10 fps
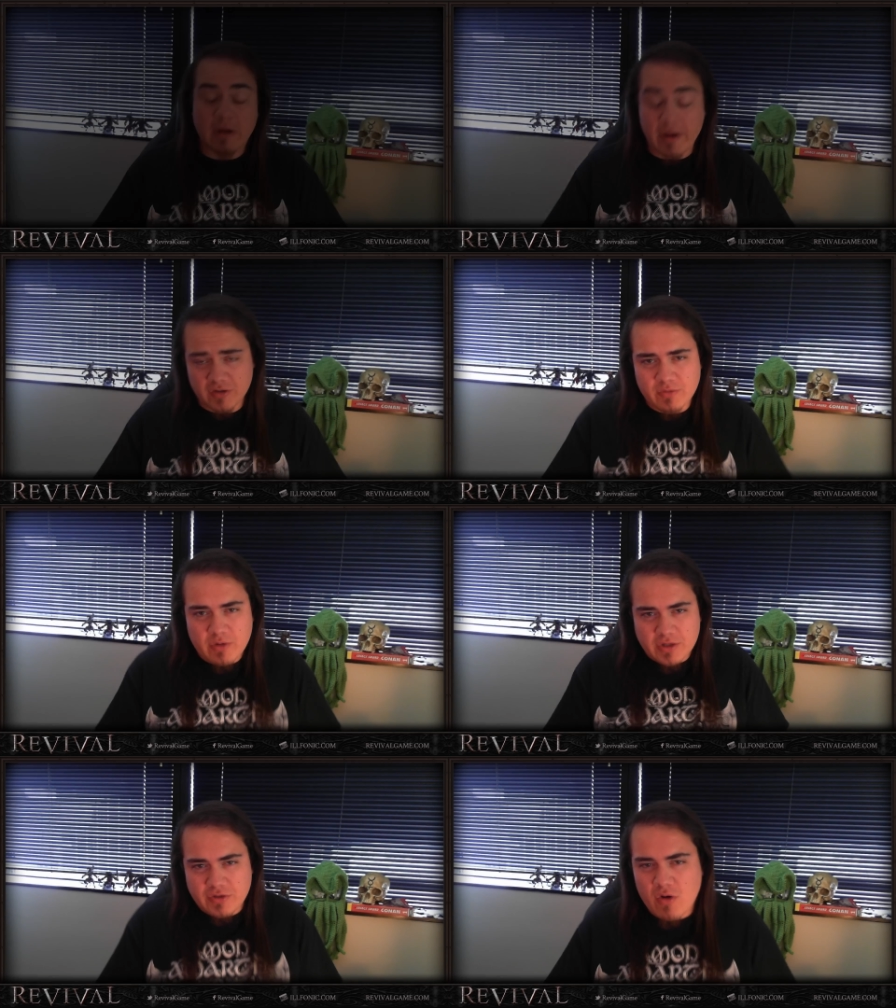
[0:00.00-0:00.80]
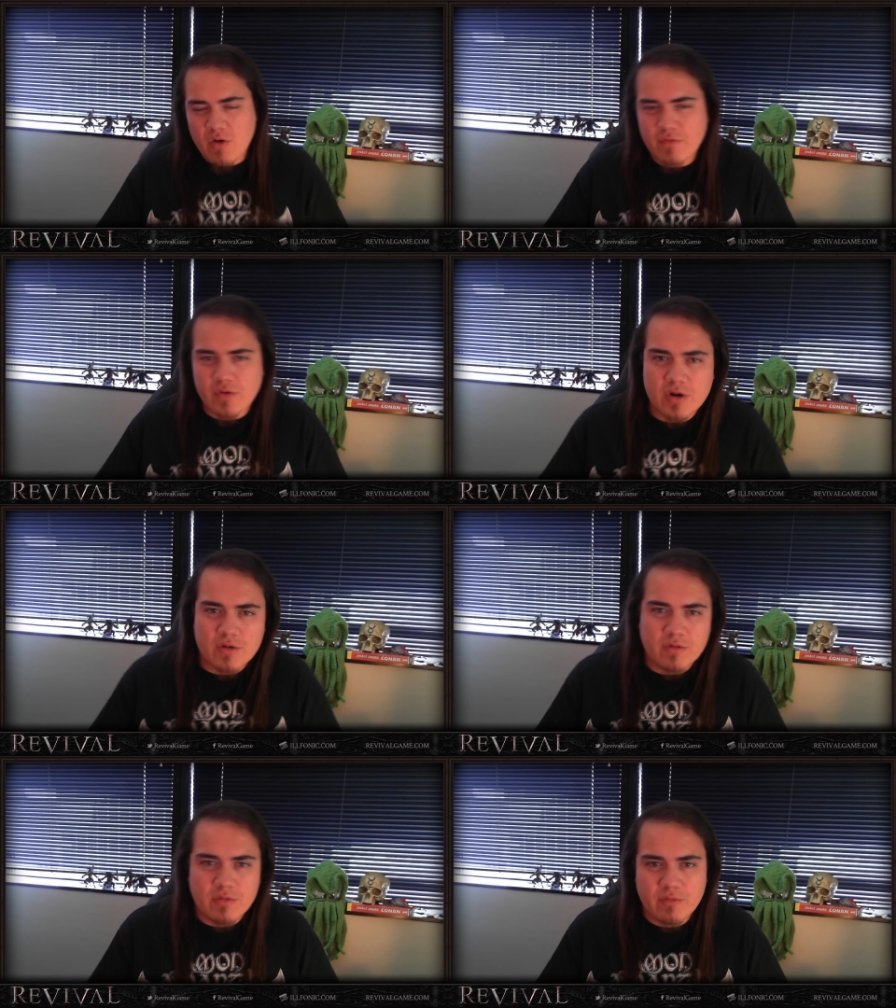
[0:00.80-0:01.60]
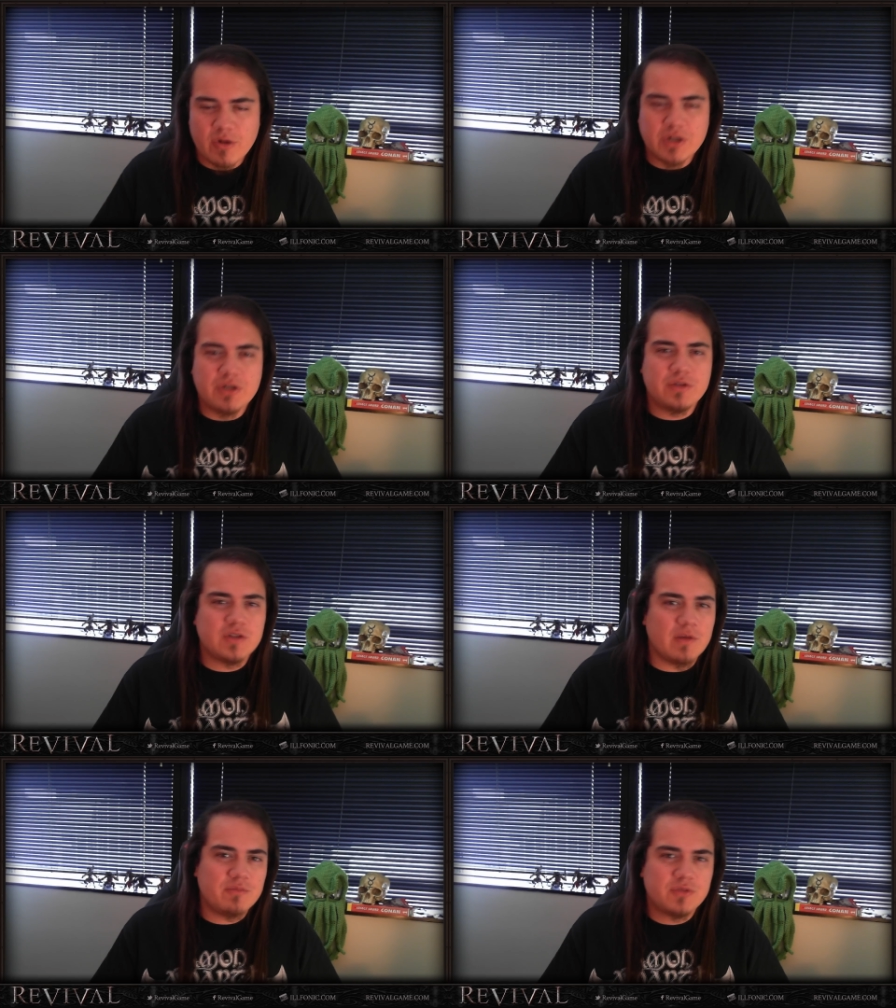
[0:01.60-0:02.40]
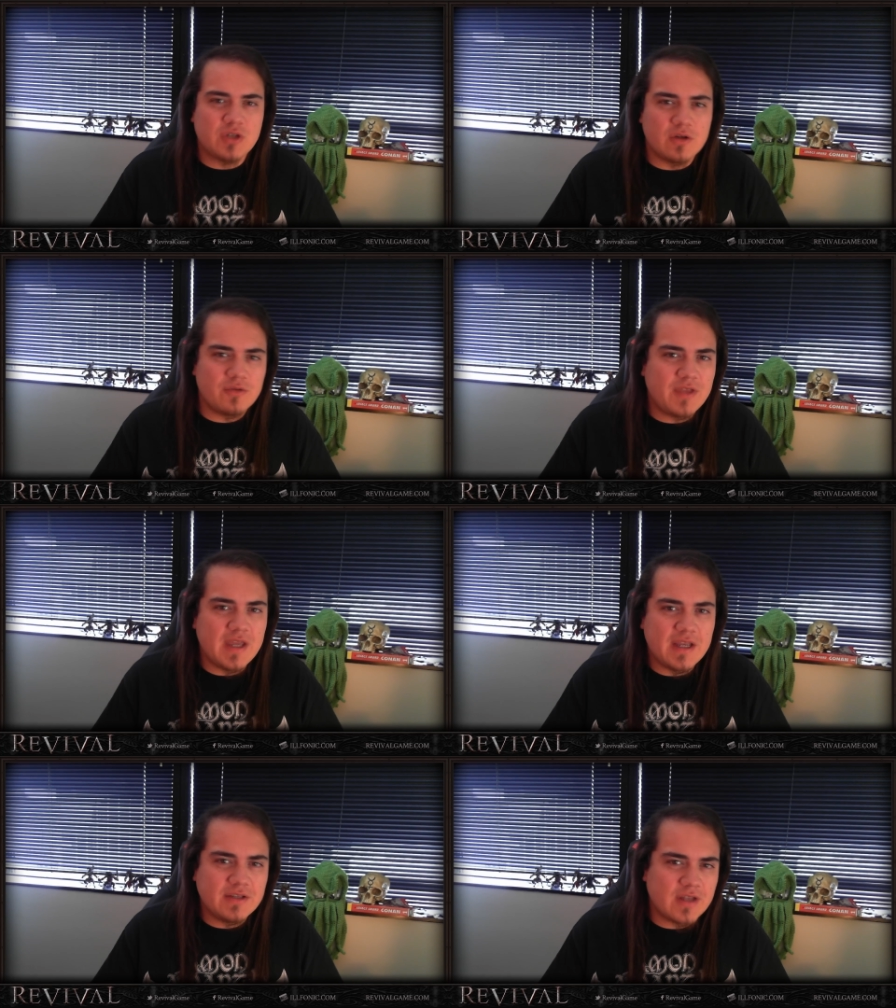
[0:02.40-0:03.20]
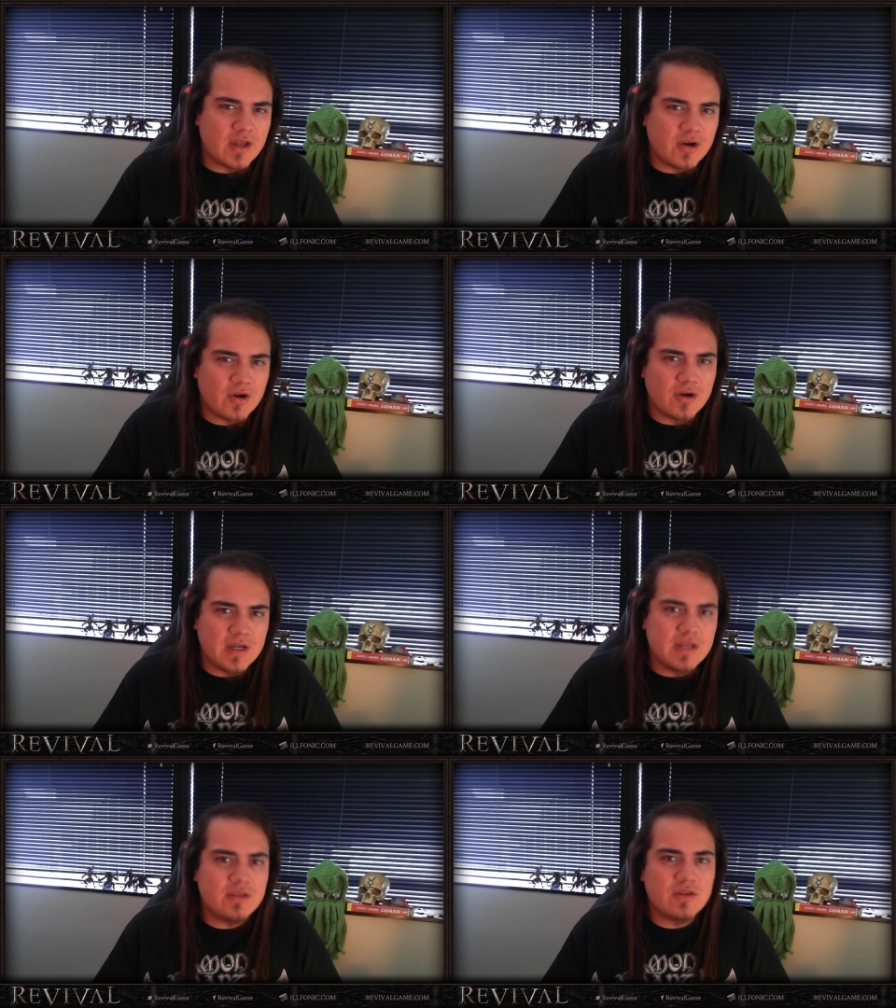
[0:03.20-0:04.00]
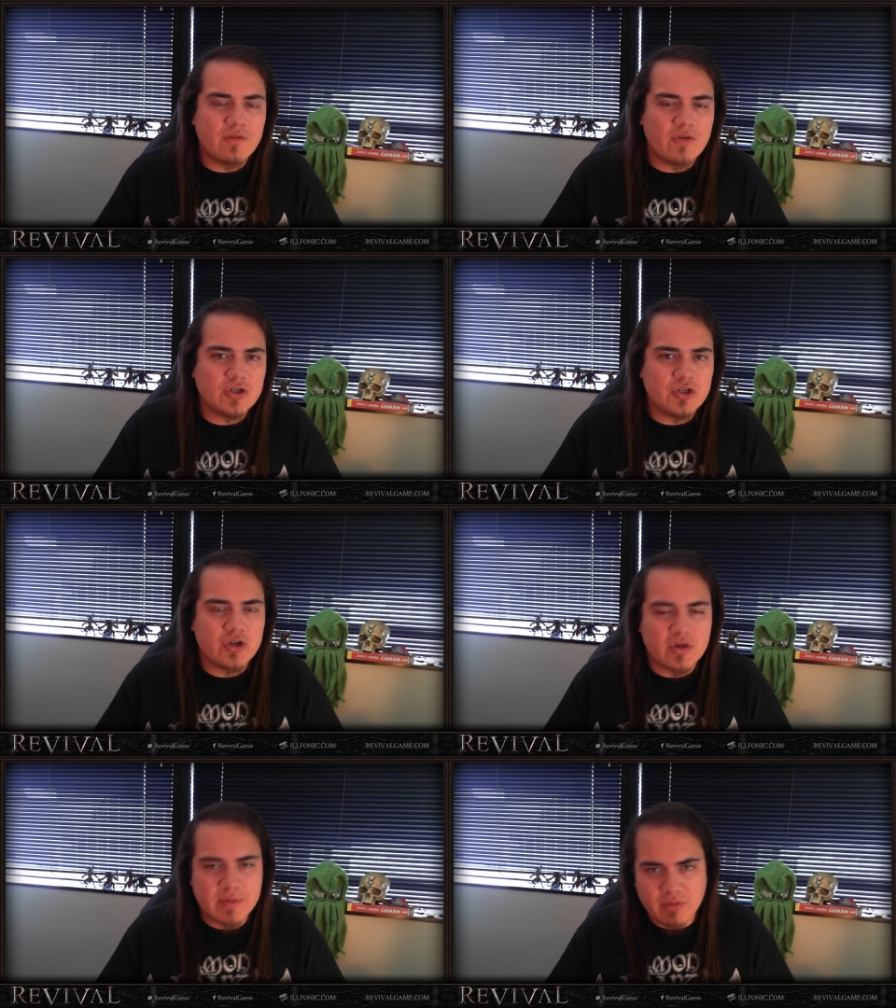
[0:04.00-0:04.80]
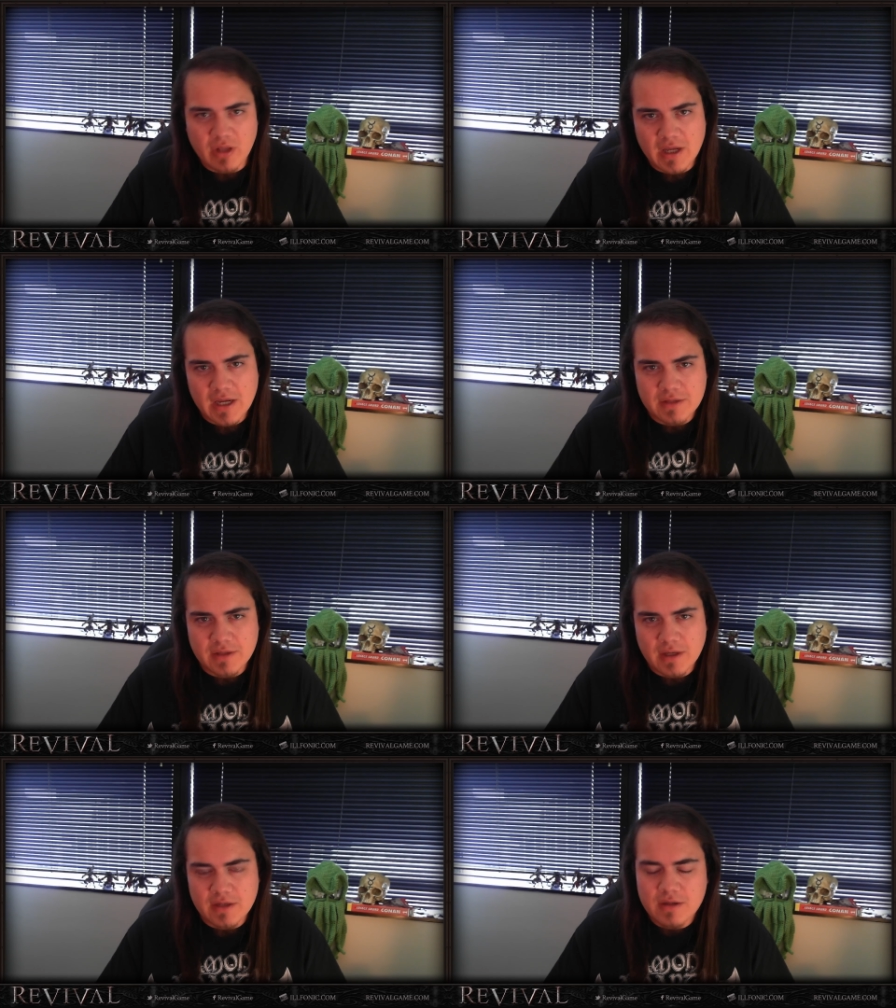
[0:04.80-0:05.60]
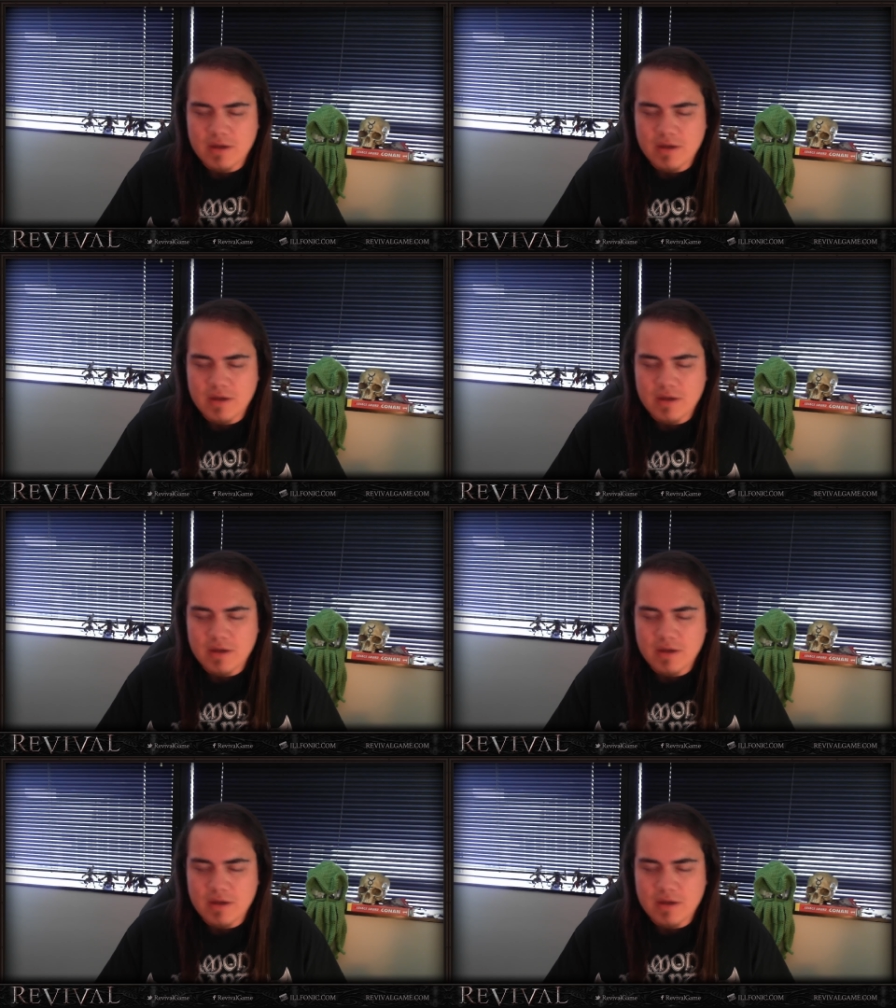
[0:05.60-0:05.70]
And I also wanted to go over what some certain things that are in the version you're going to be playing that